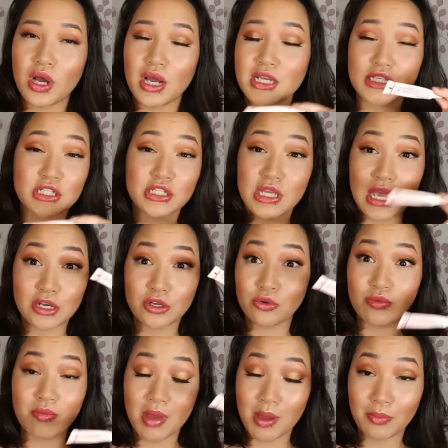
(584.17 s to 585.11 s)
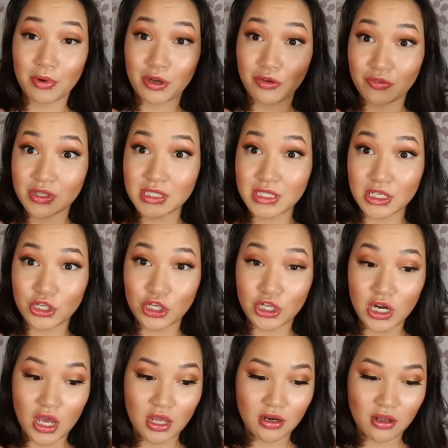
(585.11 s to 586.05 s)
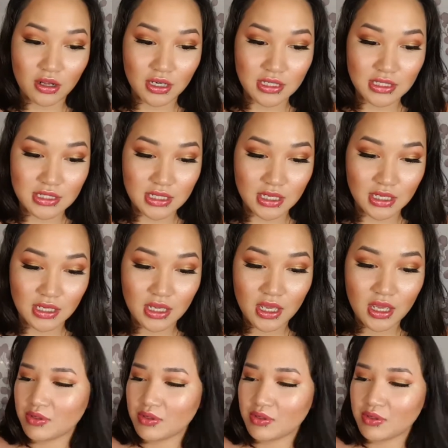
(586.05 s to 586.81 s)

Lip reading: I don't remember if it did or not, honestly.